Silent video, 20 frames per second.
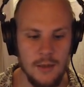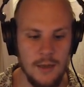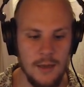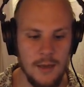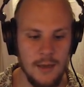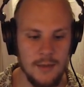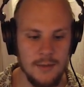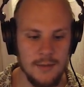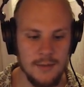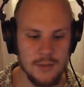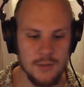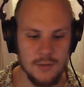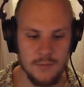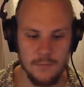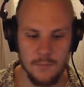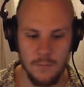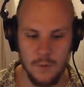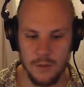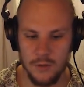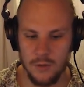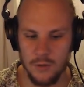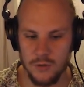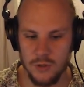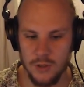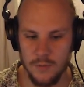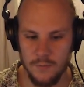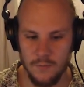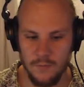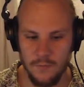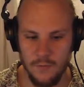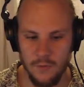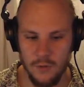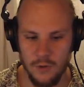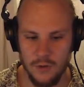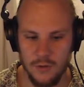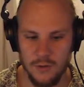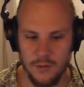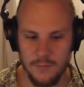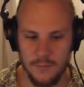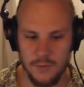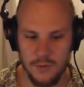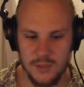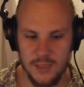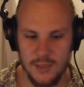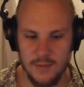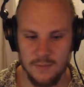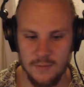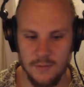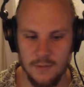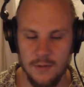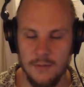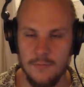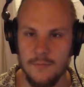And this one goes up to 400%,